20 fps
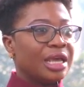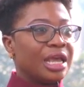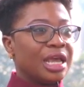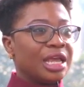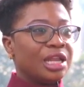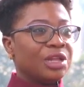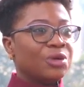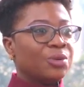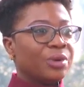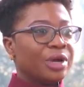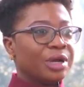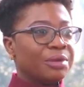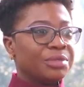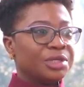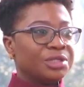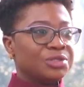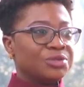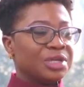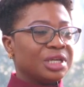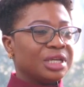anywhere
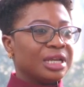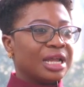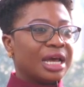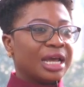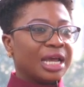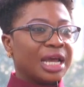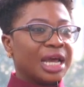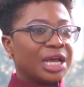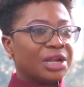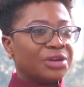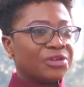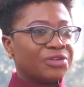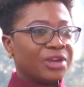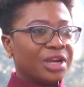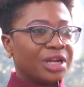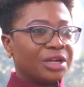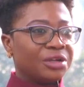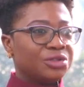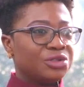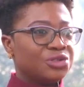between
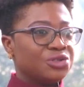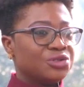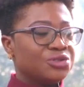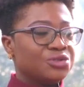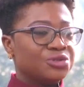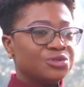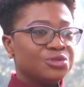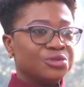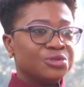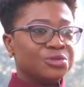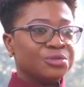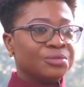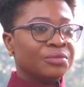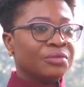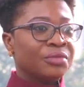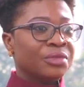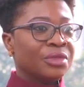900 to